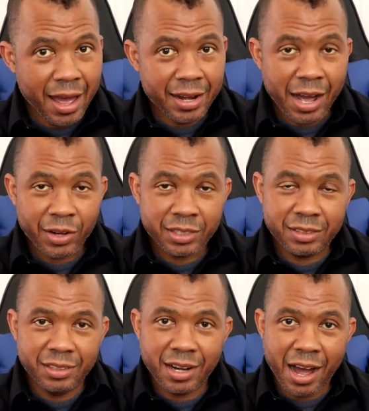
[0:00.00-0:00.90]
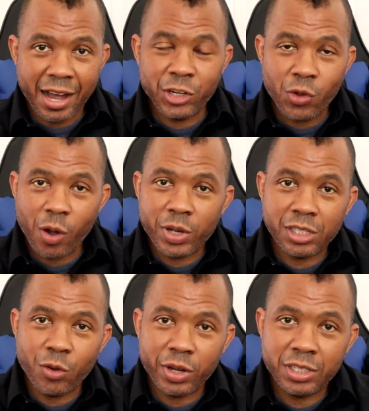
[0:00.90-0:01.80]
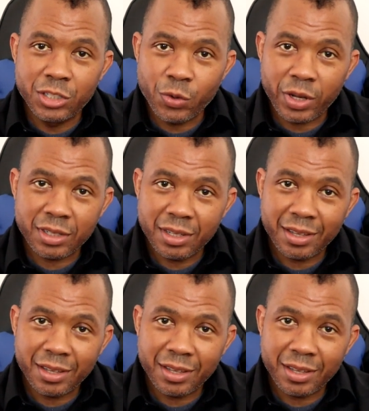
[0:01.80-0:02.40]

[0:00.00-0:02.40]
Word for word: and I I knew I wasn't going to do it.